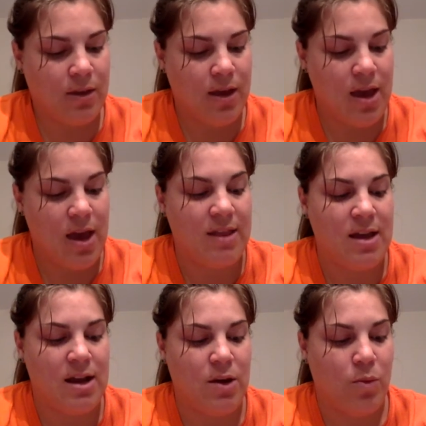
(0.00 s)
And
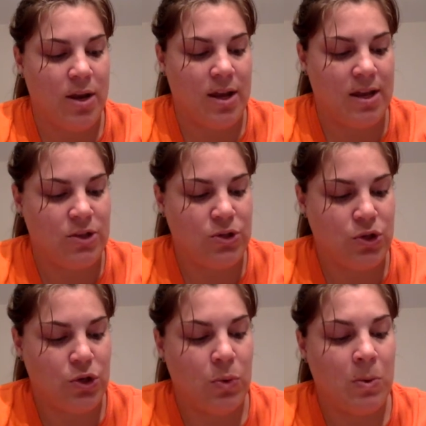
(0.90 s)
then it went
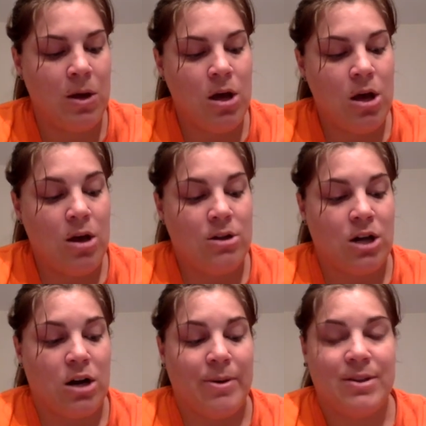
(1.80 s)
into
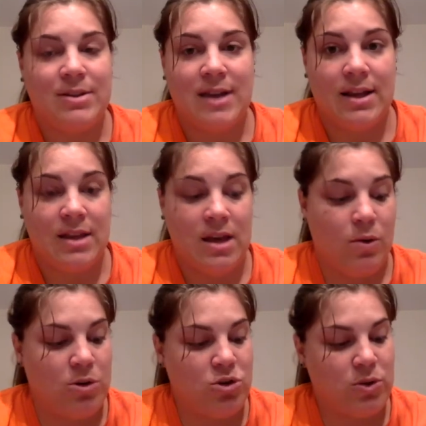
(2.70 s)
talk about the second thing,
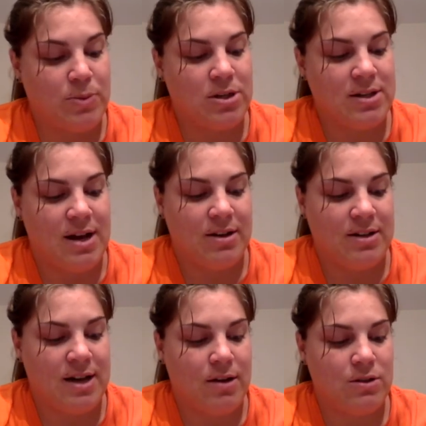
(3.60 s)
which was personality
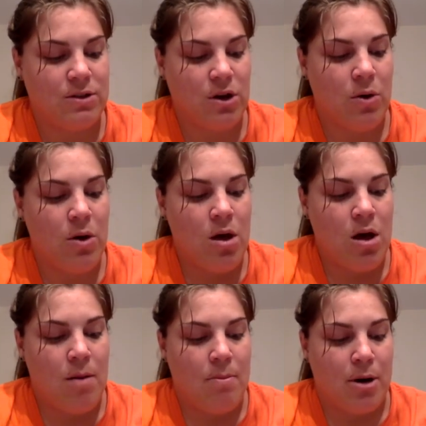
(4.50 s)
styles. So
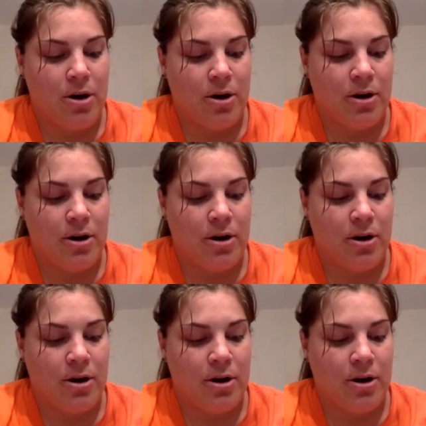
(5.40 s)
monarch.